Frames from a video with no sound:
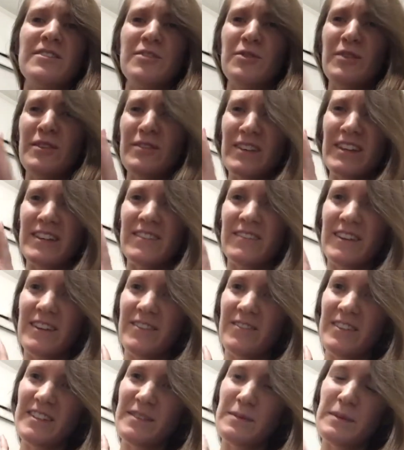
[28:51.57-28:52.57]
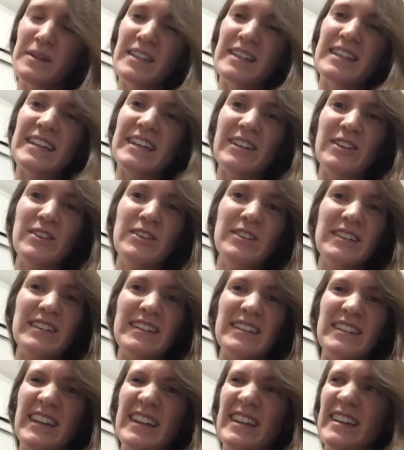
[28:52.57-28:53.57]
So if, if, if it's been killed,
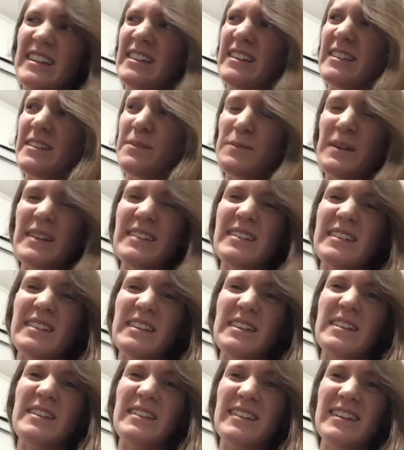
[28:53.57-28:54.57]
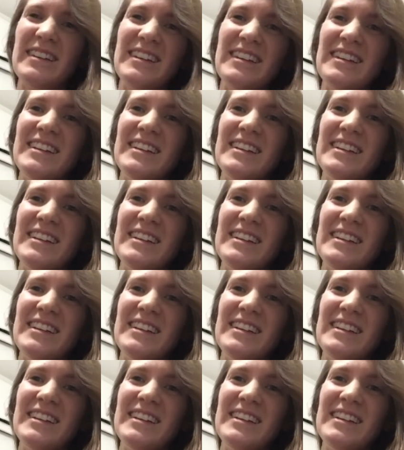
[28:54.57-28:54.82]
it, like, it's basically,